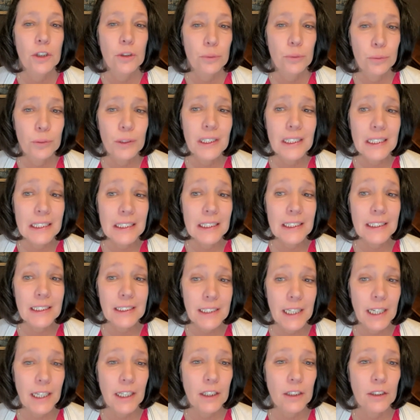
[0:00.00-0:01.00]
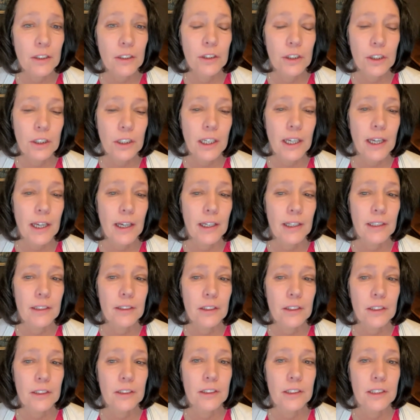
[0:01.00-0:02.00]
really take a look at,
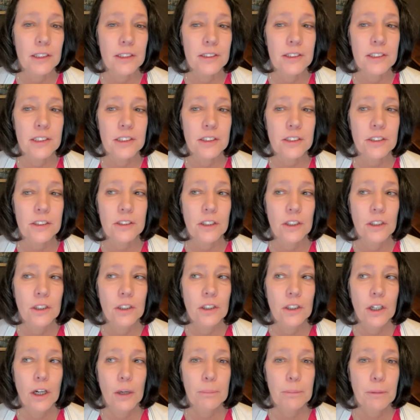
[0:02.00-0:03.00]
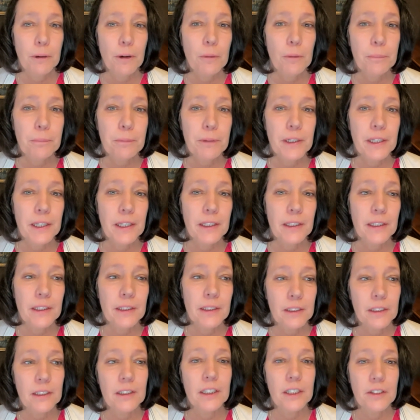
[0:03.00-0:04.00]
is this
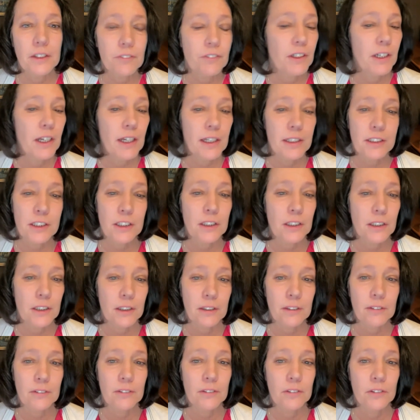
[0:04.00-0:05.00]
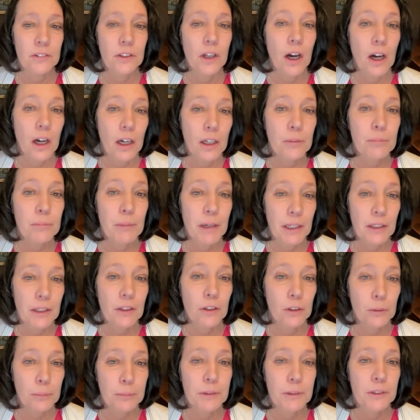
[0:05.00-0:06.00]
appropriate even as a
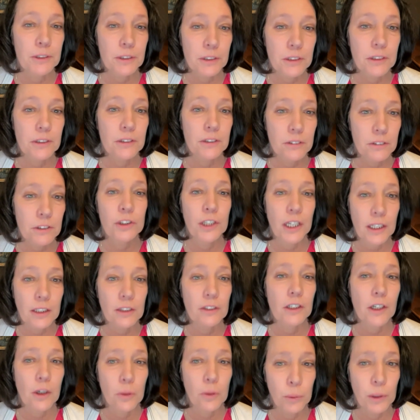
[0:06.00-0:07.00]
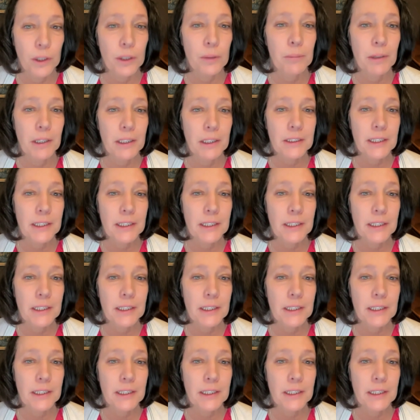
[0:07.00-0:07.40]
non-medical person? Take a look at, what am I